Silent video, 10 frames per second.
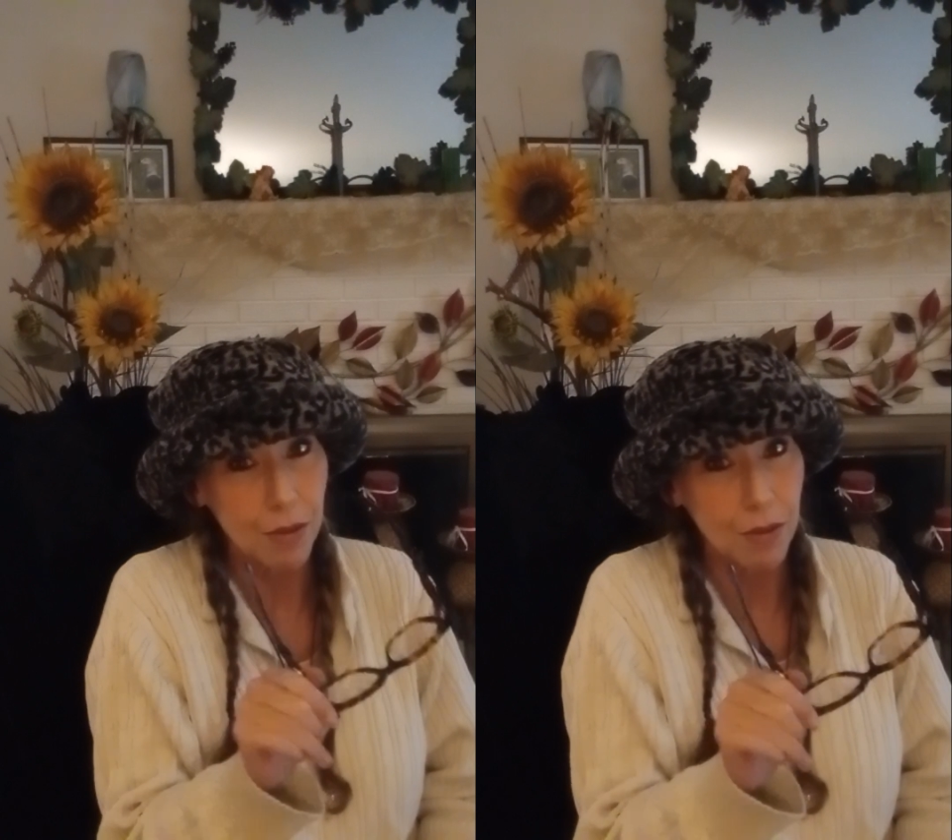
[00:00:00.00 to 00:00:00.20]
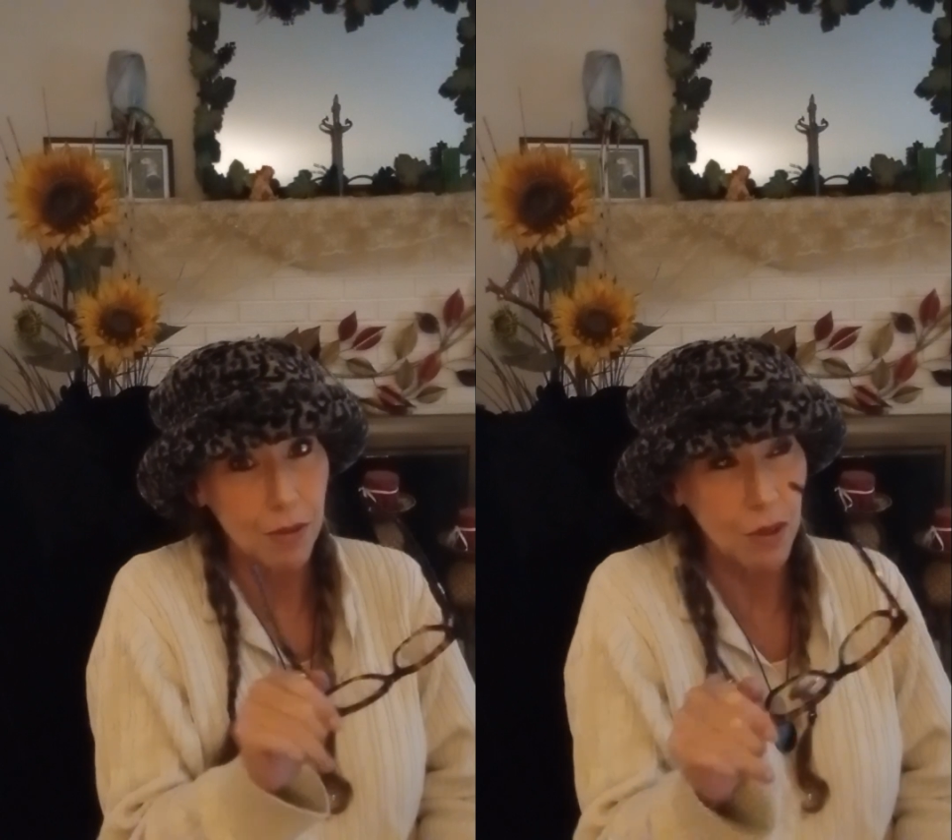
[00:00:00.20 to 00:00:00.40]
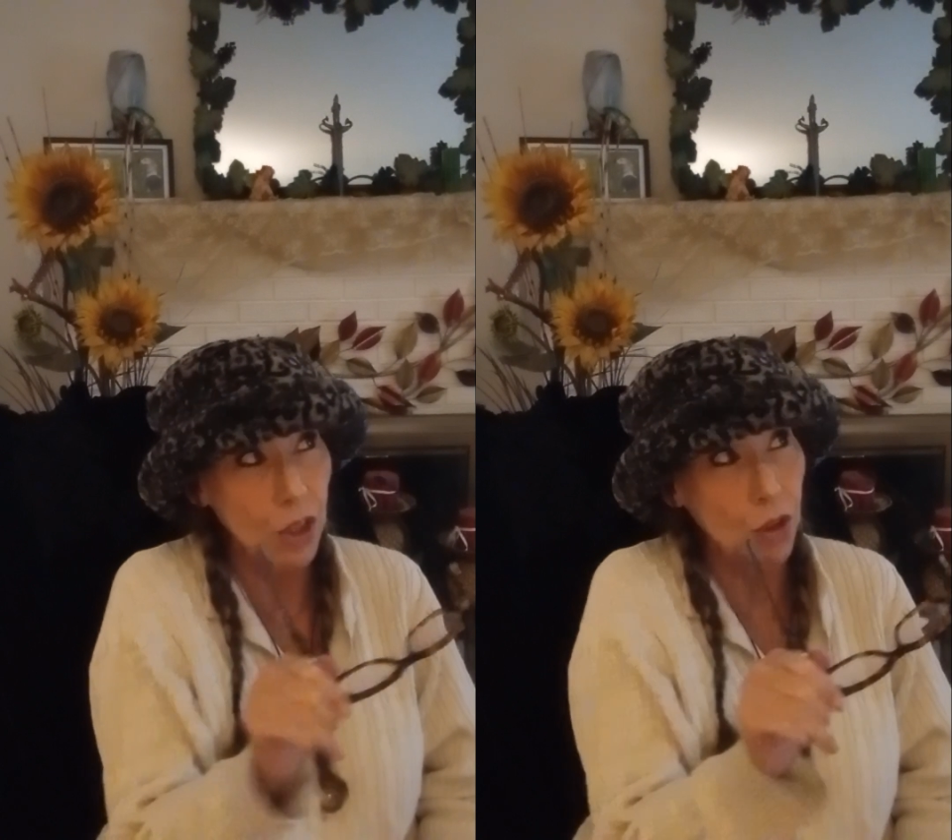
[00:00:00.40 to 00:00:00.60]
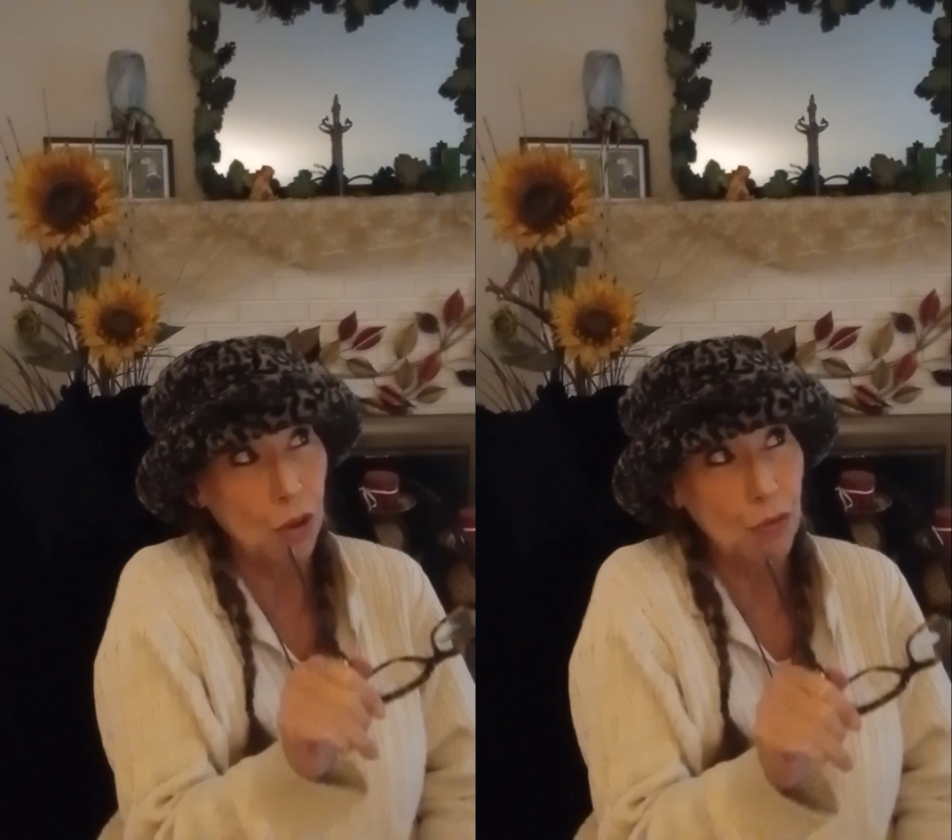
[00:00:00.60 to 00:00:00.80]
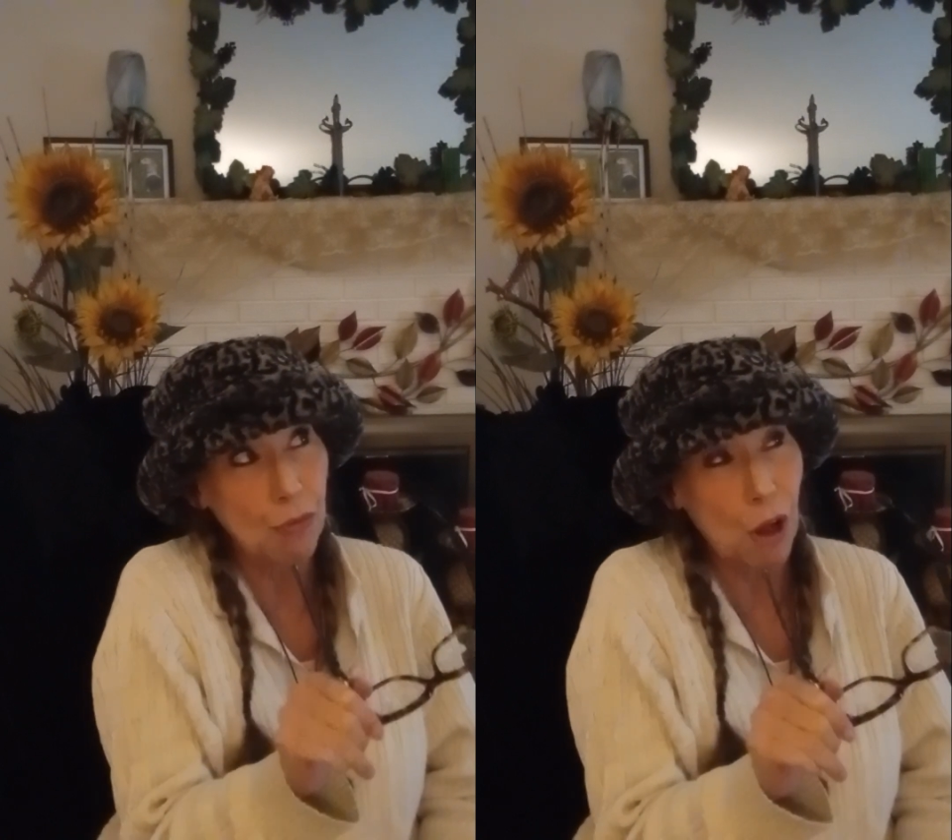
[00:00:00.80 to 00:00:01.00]
so that you
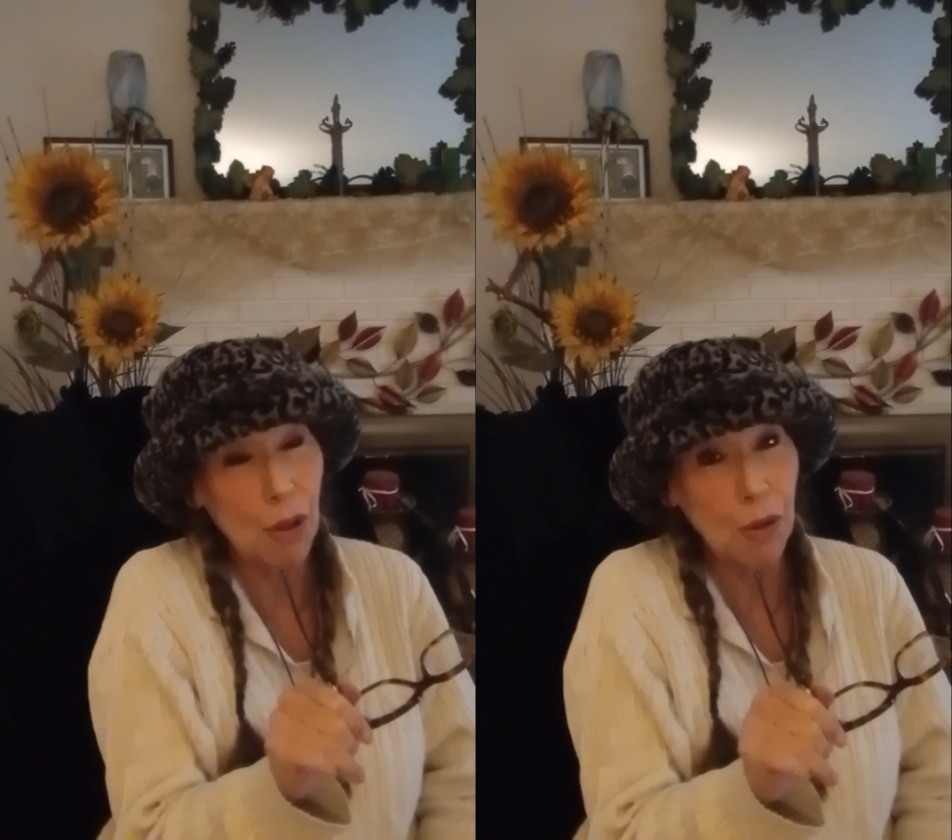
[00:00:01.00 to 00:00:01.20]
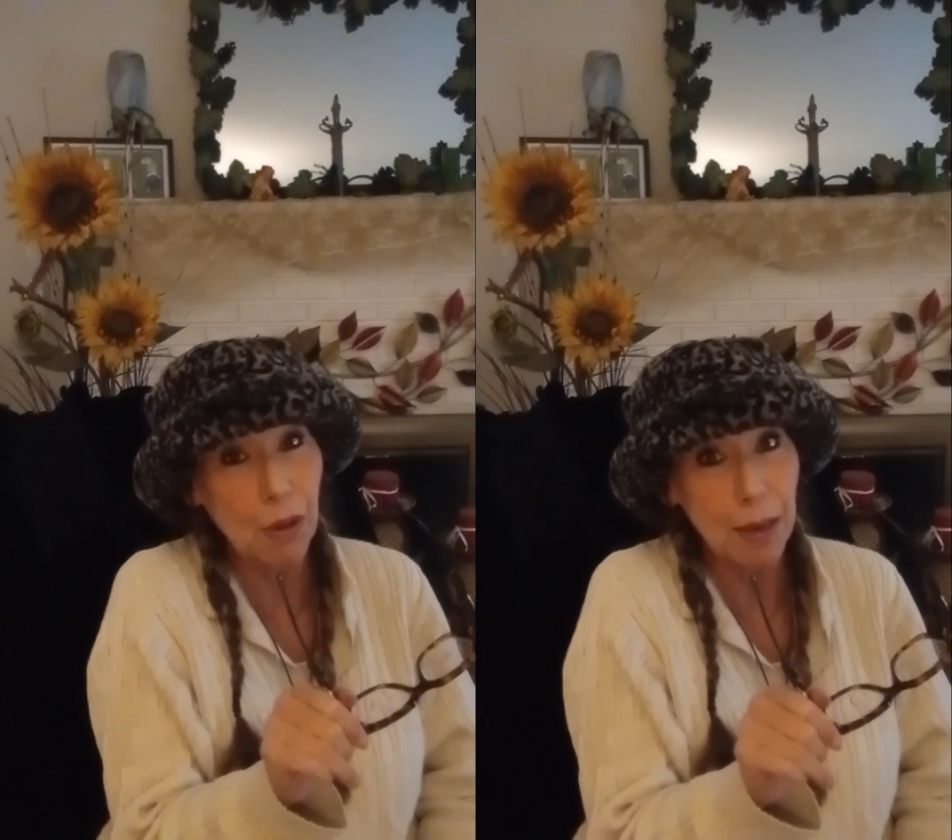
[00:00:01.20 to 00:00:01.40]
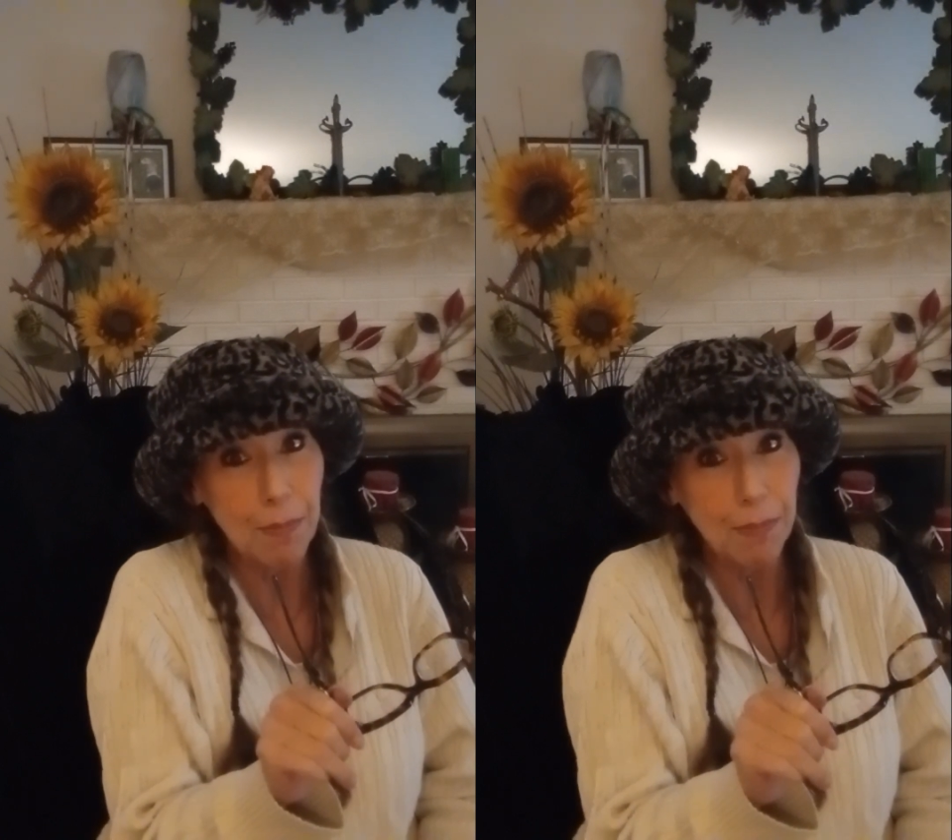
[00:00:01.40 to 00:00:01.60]
can follow them